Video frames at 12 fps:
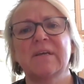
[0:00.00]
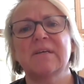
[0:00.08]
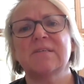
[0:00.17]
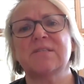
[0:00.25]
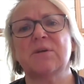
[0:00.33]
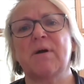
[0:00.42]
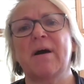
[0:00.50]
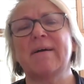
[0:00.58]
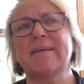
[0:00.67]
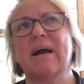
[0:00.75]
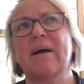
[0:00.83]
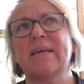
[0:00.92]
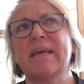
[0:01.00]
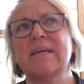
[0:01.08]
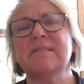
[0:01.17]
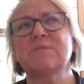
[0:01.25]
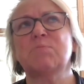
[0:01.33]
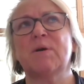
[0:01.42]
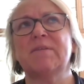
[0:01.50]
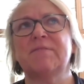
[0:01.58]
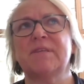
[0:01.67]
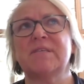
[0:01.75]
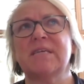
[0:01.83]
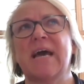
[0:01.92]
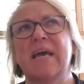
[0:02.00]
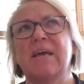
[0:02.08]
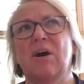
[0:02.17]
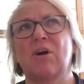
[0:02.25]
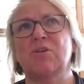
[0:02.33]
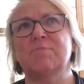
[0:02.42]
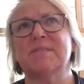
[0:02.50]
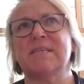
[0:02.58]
So I guess one of the take-homes